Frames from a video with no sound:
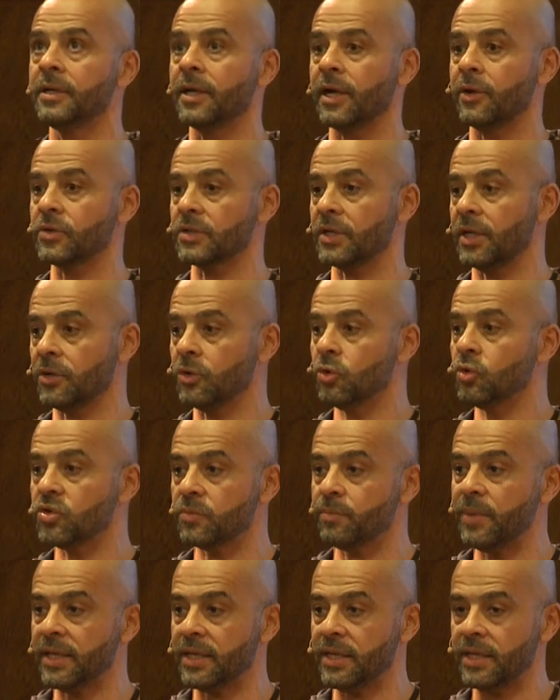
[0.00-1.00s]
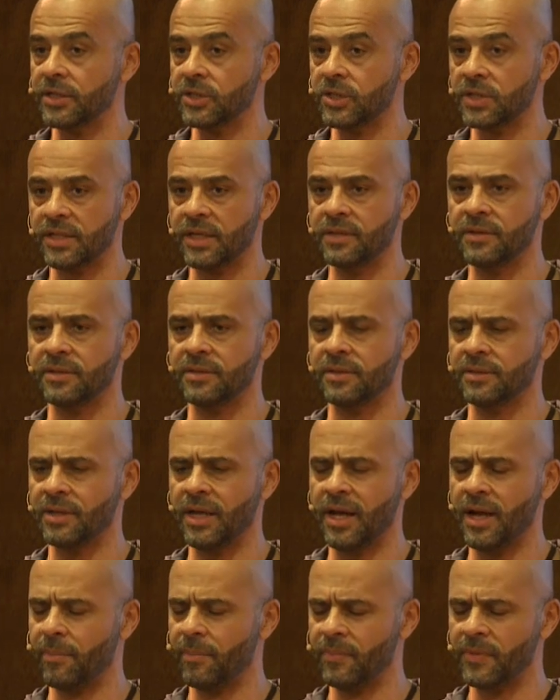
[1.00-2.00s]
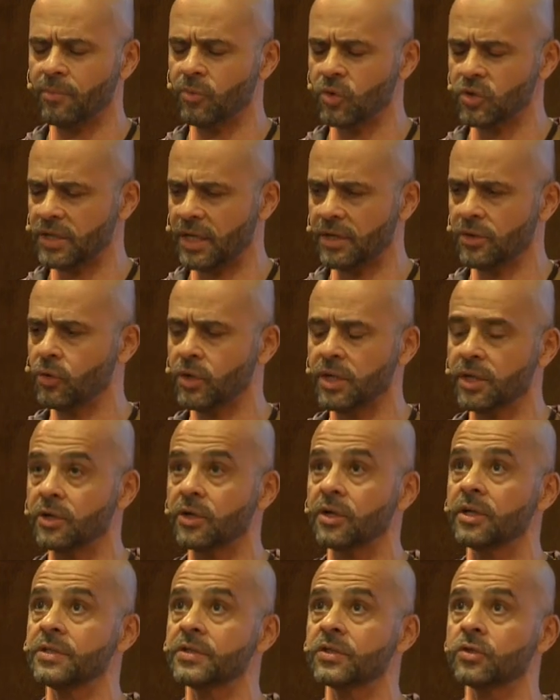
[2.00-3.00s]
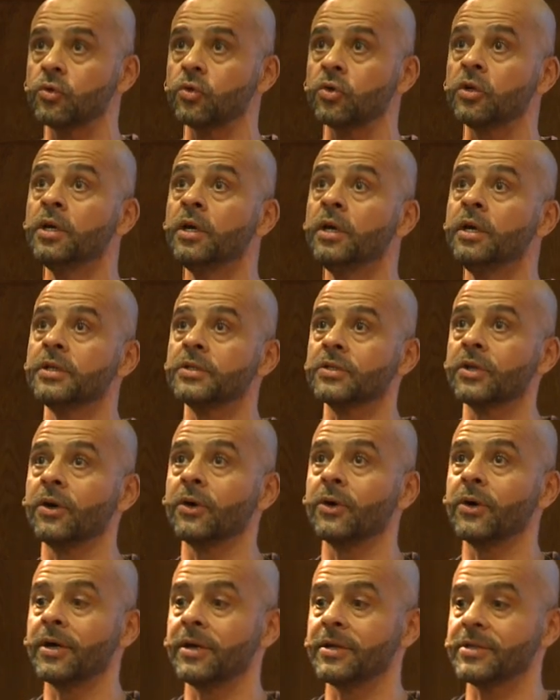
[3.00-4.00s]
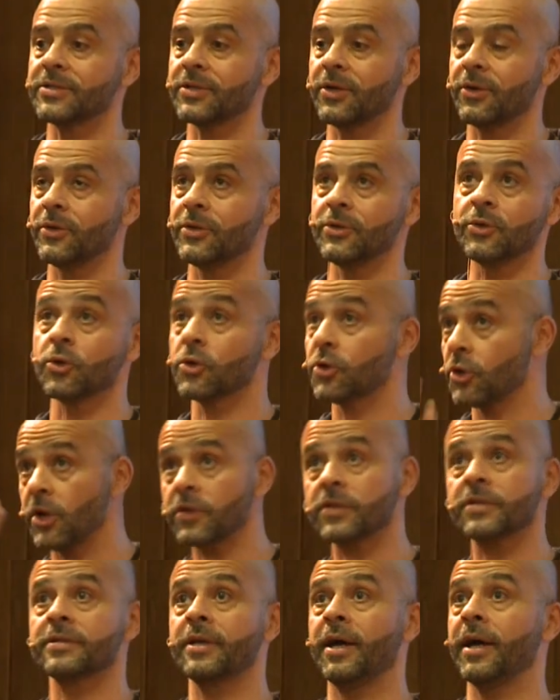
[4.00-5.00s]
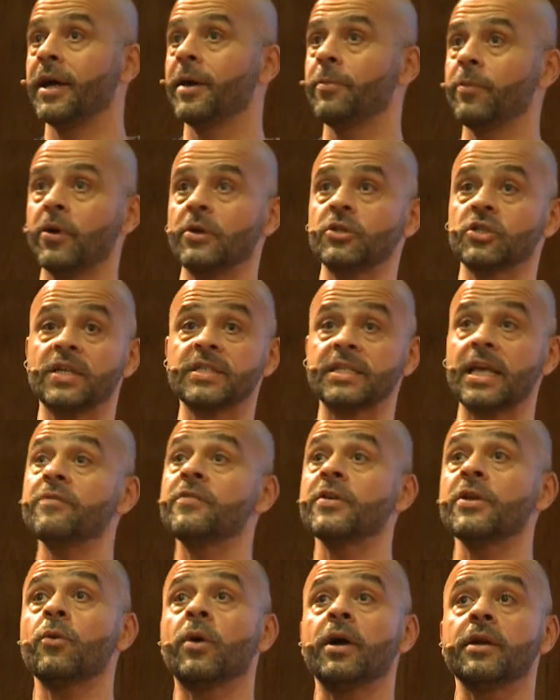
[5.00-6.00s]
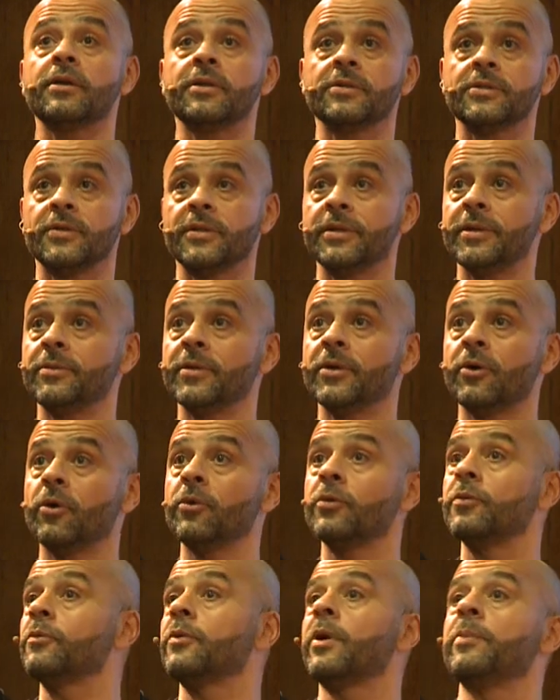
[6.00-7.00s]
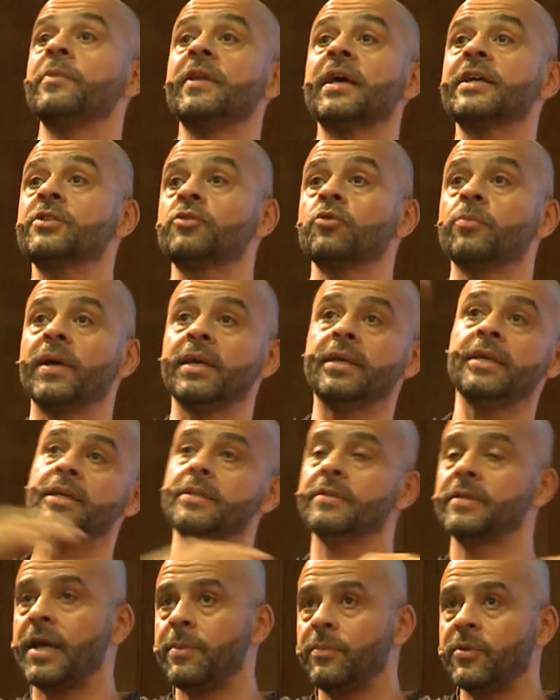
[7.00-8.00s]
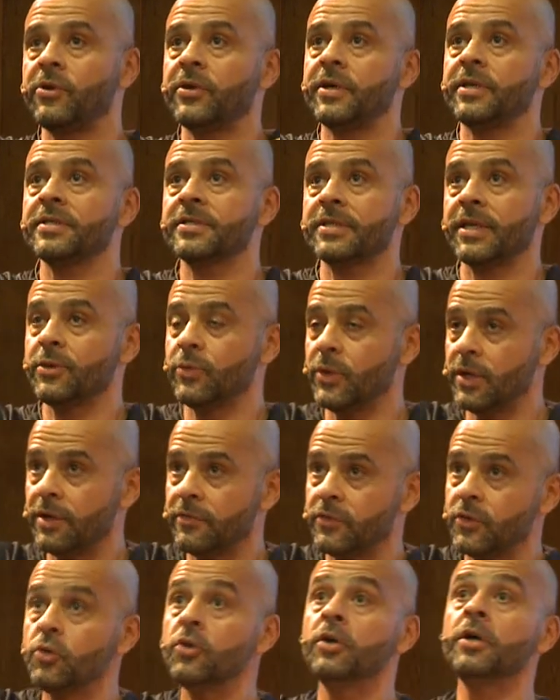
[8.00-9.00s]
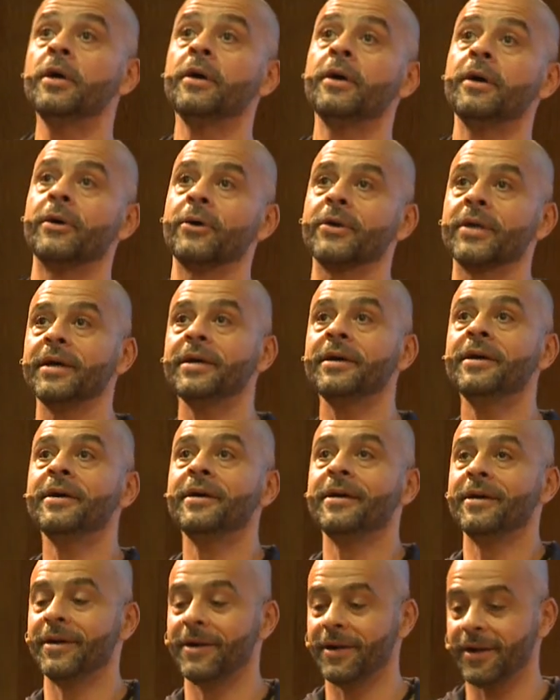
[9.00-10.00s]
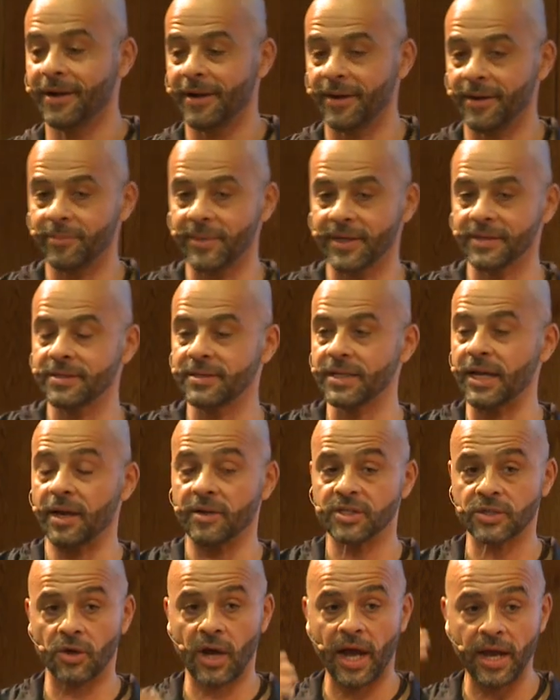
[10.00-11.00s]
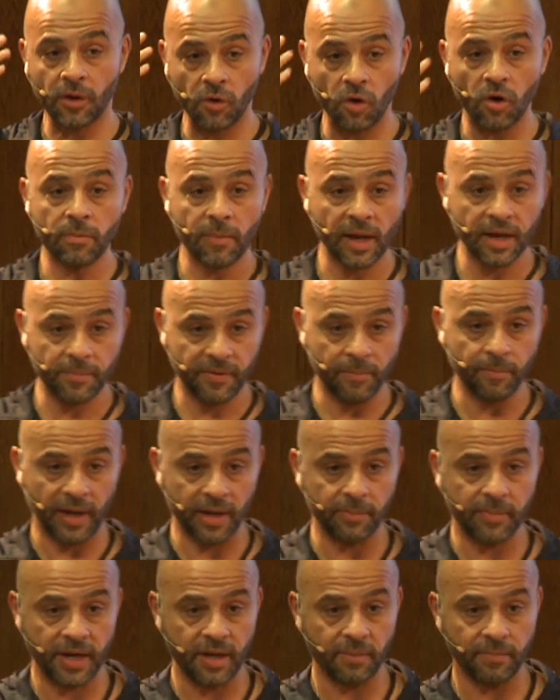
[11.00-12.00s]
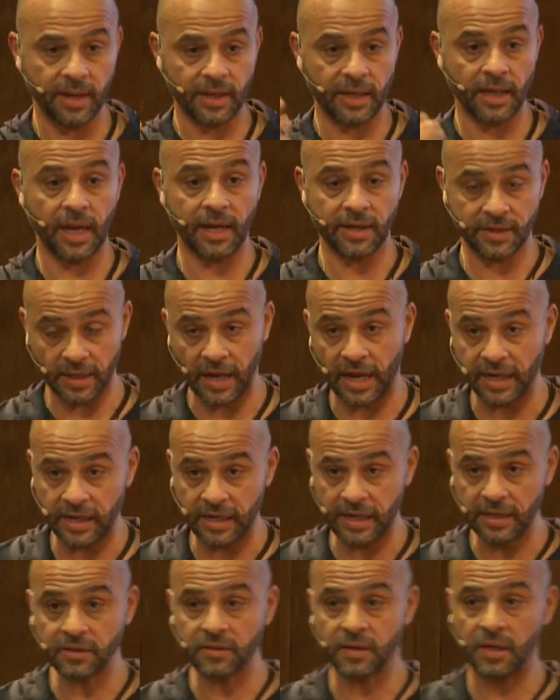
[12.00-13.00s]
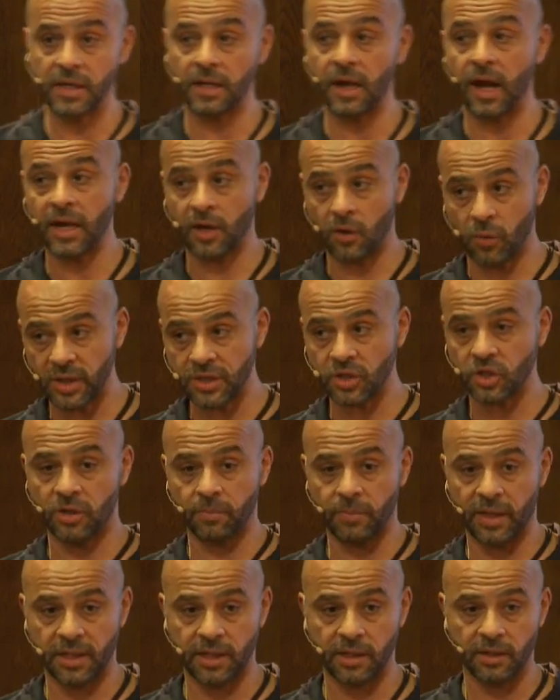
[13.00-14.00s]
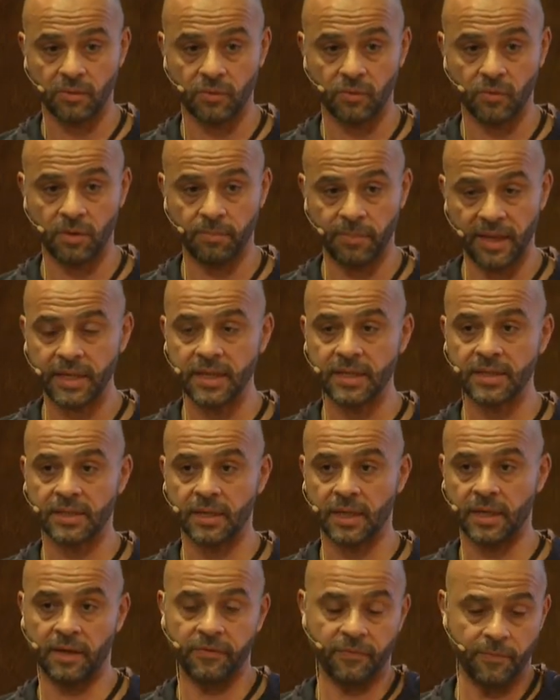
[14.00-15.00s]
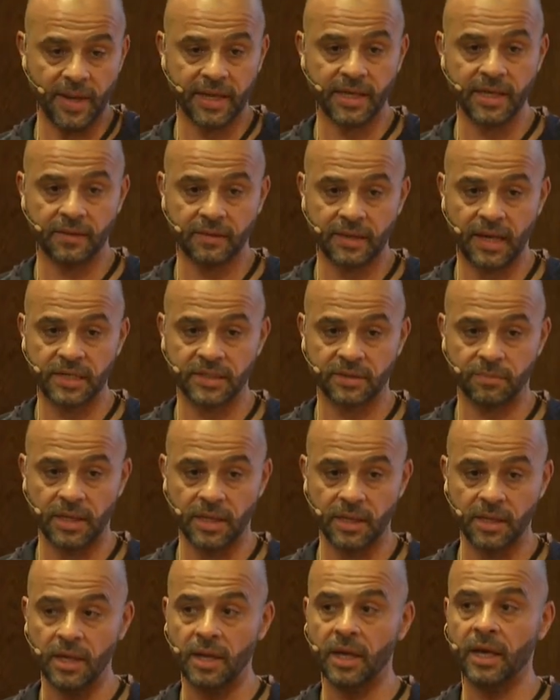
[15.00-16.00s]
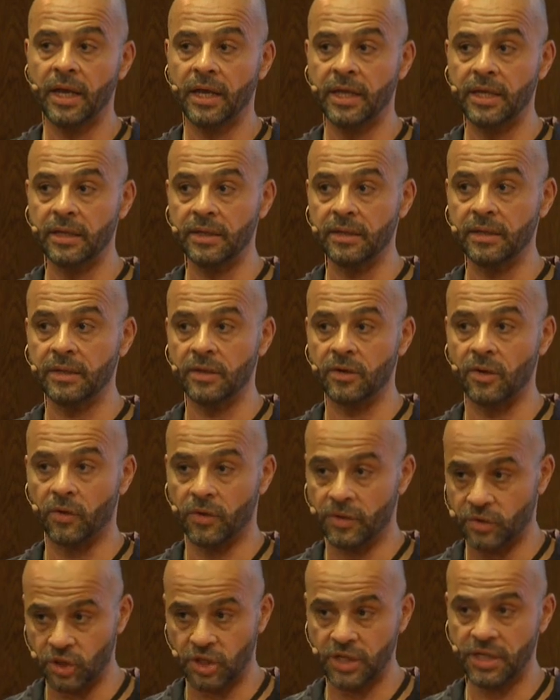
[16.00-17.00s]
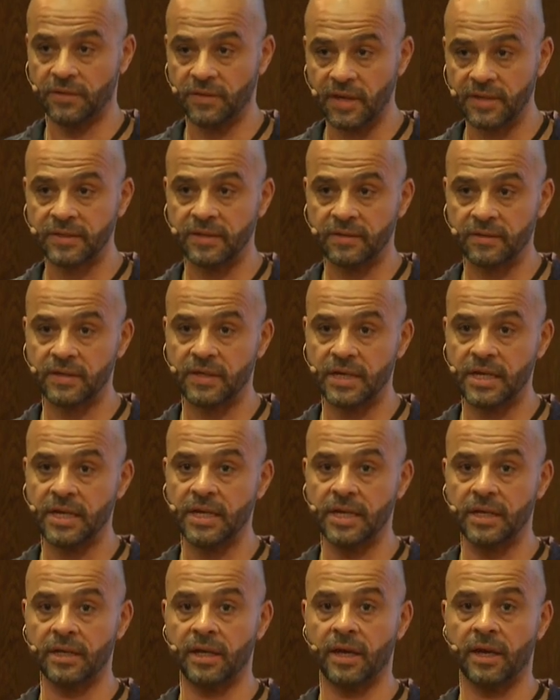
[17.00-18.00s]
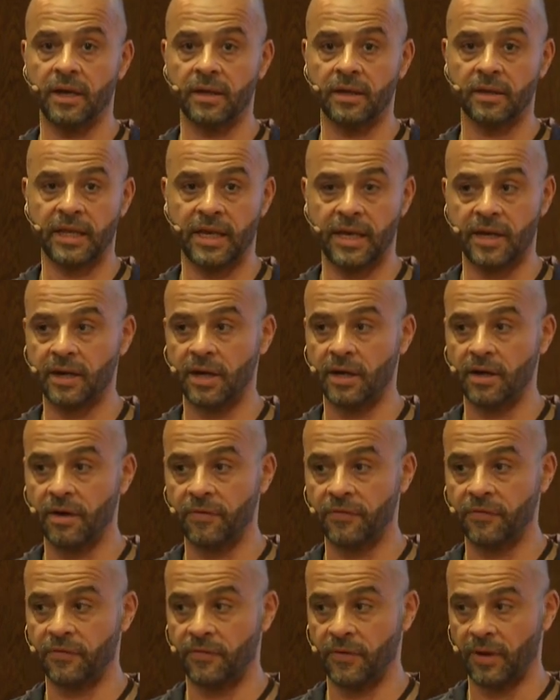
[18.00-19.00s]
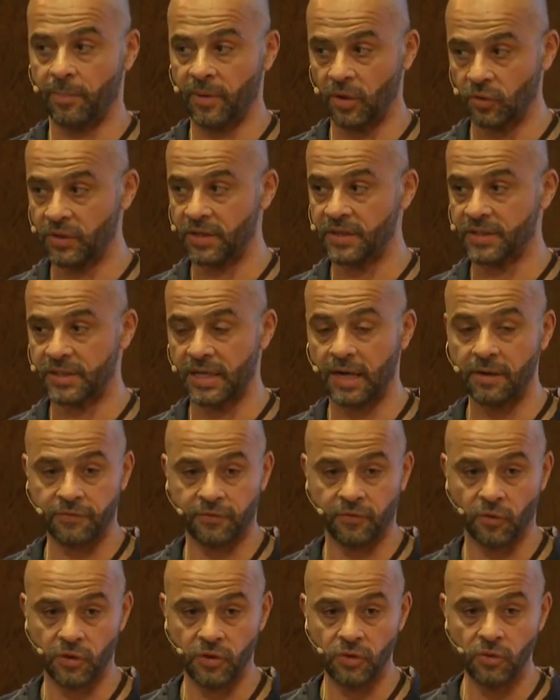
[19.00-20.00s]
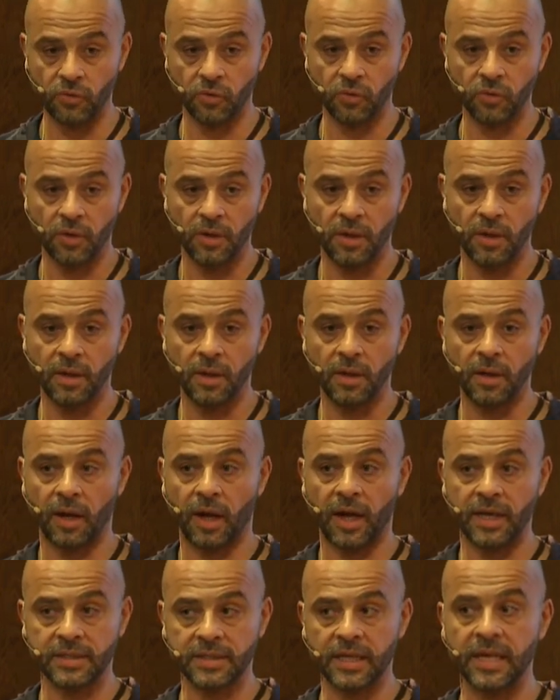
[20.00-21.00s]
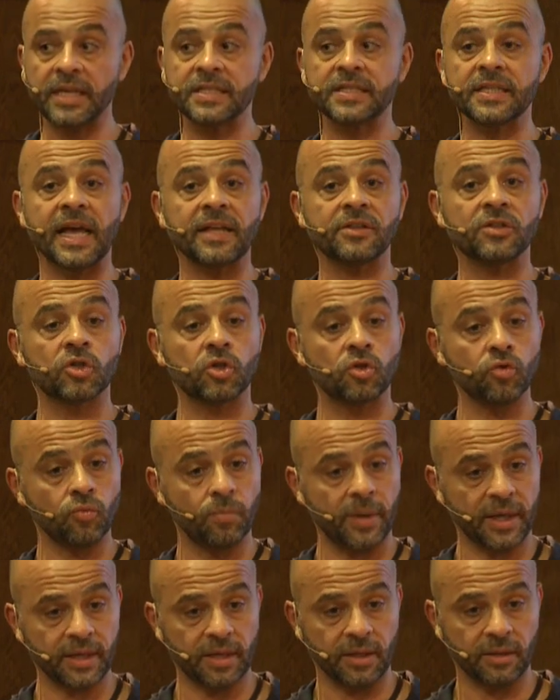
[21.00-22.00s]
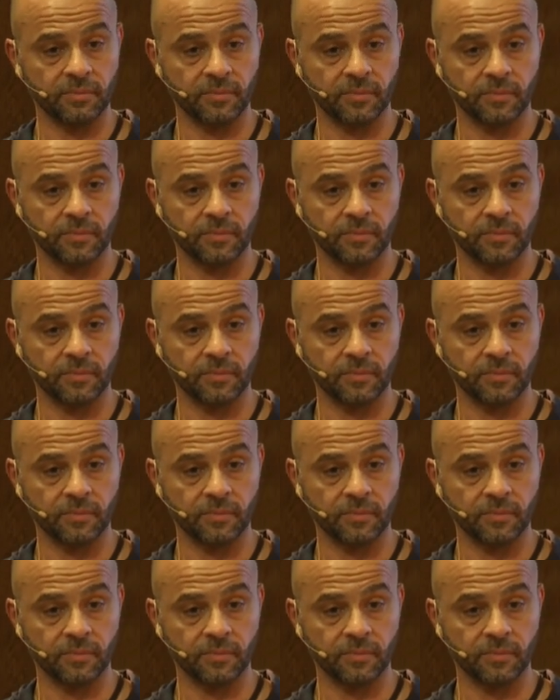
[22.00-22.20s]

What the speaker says: I was like, who's Becky? And she said, yeah, I'm the most annoying girl in school. So you're not, I apologize. Everyone, you know, next to Becky, tap her and say, we love you. Okay, but yeah, so I call my brain Becky. And literally, I question Becky. If Becky tells me, she doesn't really care enough about herself for you, I say, is that true, Becky?